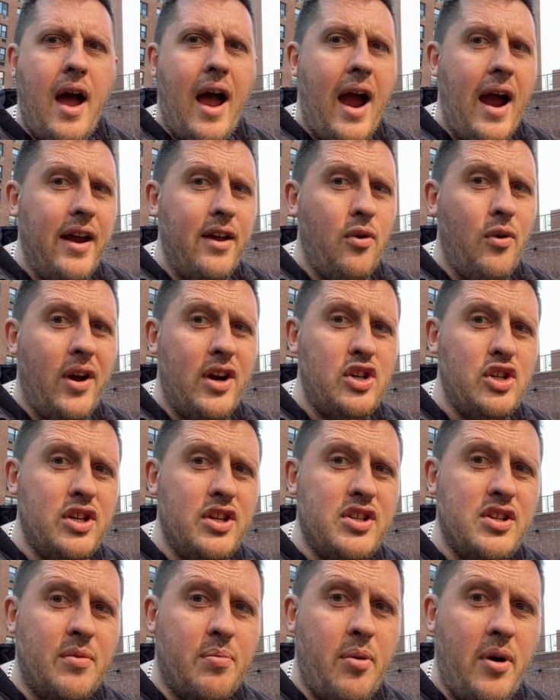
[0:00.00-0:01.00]
Are you
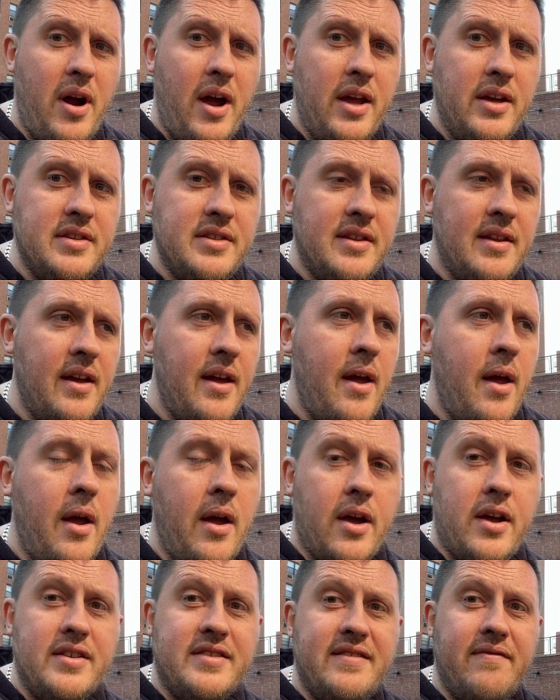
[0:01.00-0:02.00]
actually surprised?
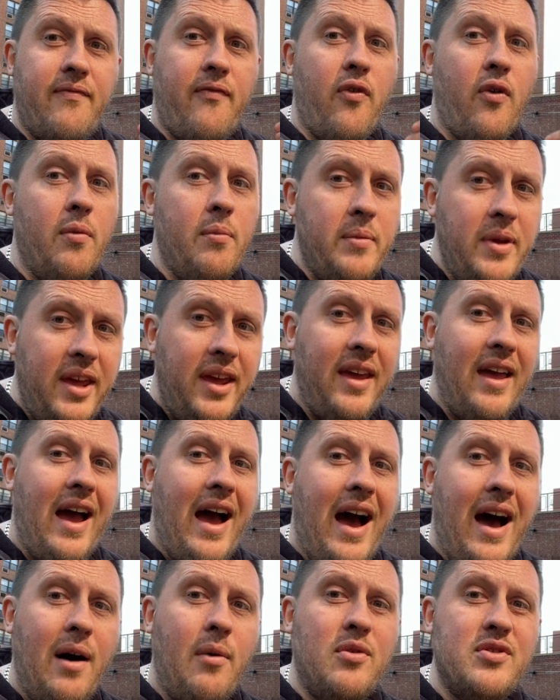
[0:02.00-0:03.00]
Because for me,
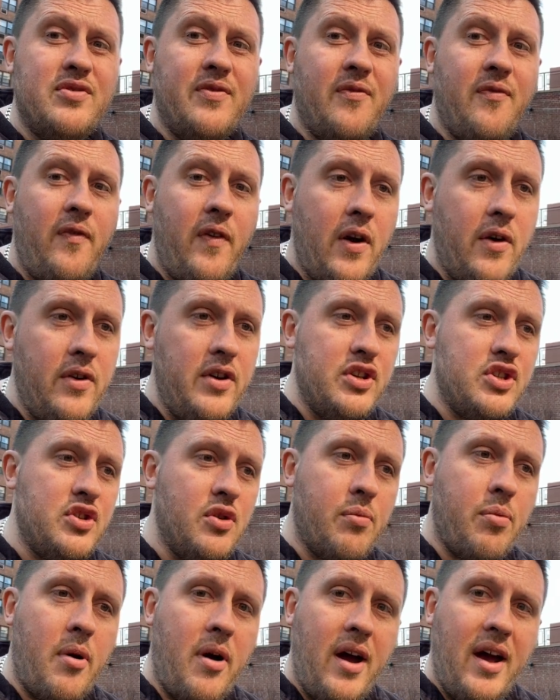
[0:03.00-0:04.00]
I was very
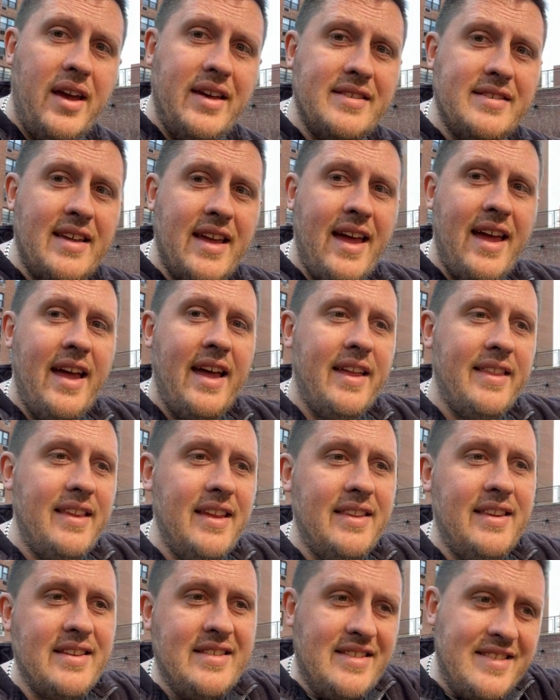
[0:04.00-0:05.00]
surprised
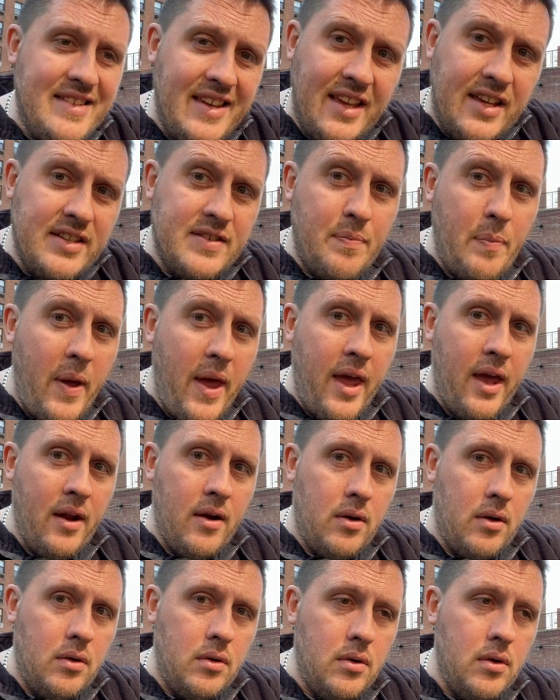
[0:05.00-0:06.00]
that the CIGS
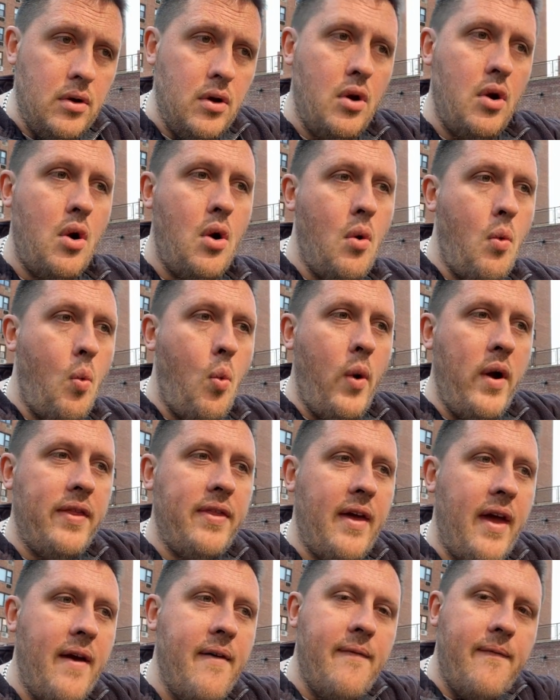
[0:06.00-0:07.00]
panel with
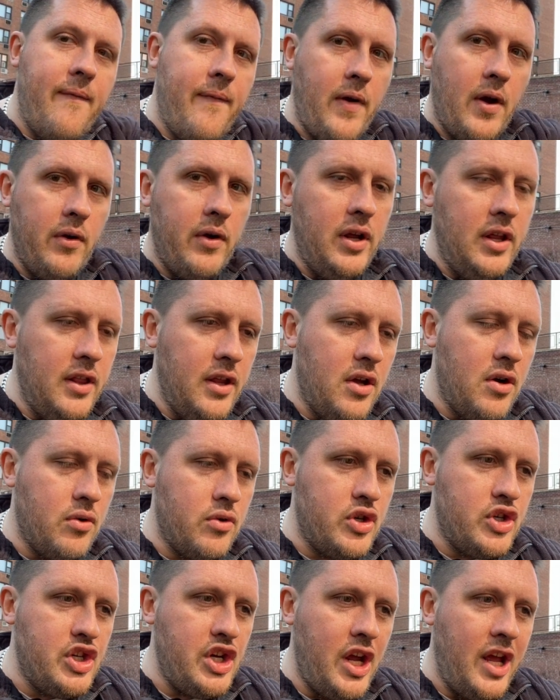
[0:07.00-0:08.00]
very
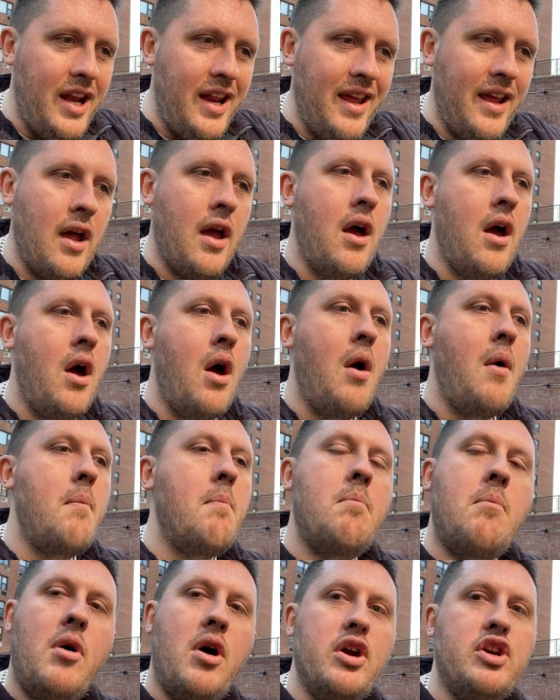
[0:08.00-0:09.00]
little shading
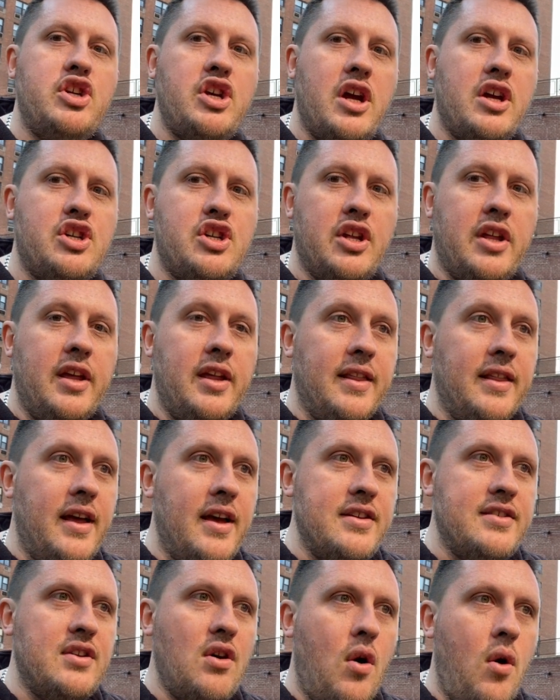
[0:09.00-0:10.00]
much actually
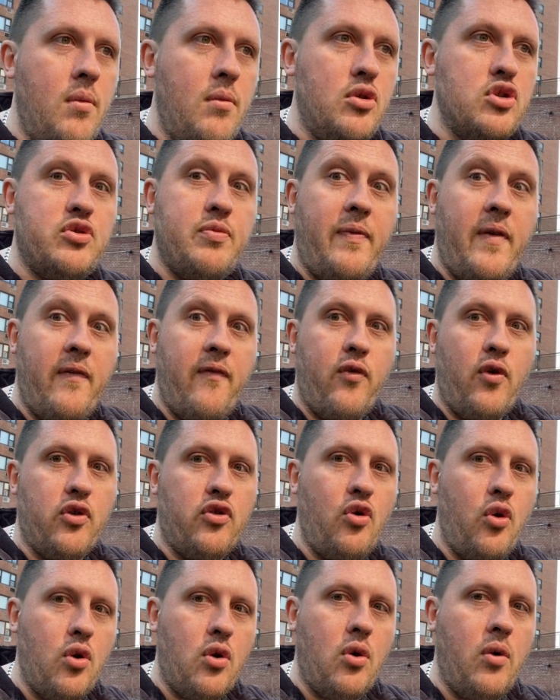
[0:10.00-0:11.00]
less almost but for
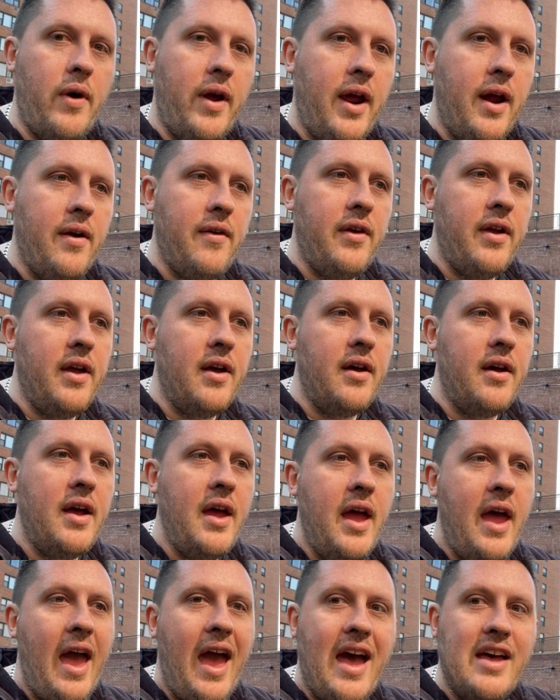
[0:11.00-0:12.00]
total area
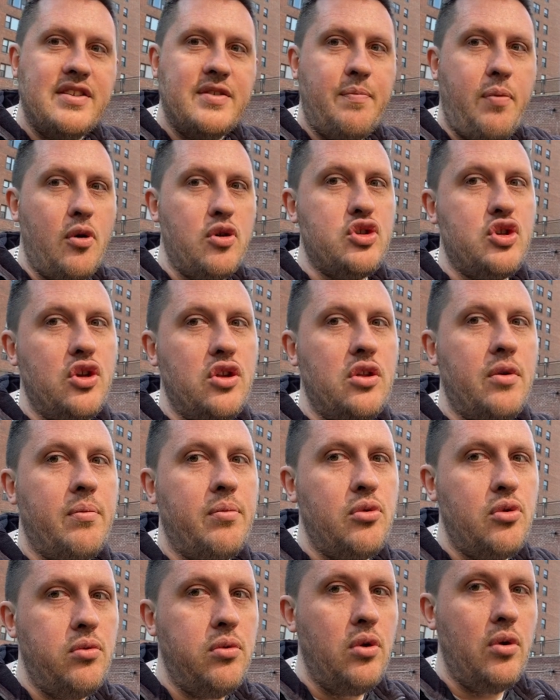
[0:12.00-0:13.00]
as opposed to the
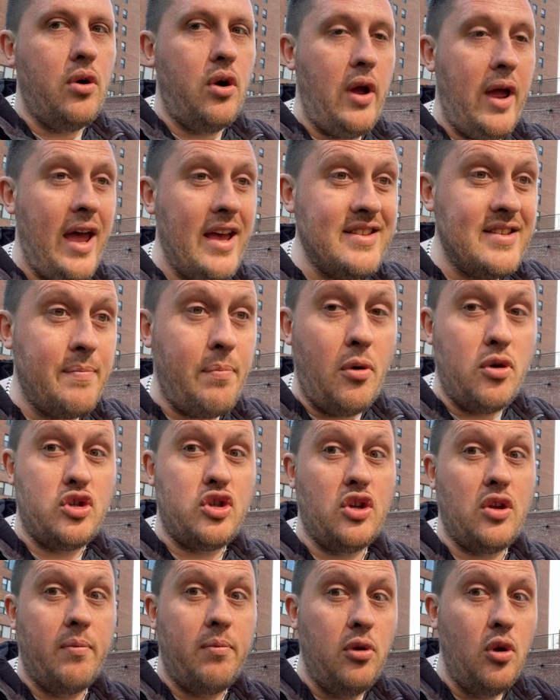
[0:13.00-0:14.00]
blue as opposed
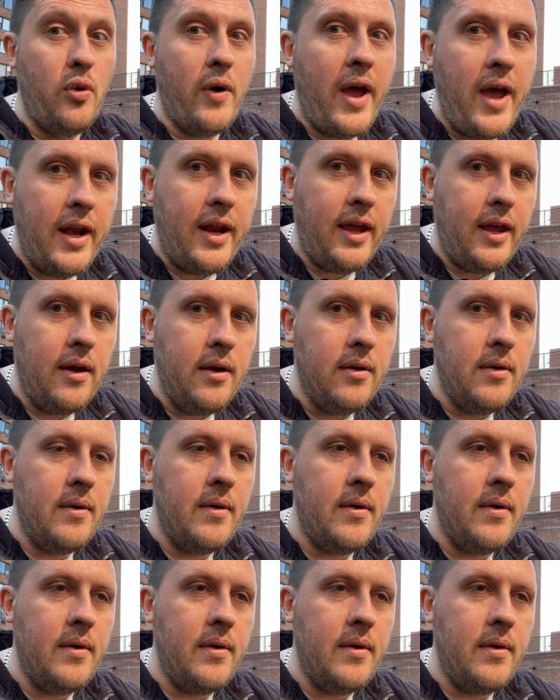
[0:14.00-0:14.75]
to the Bluetti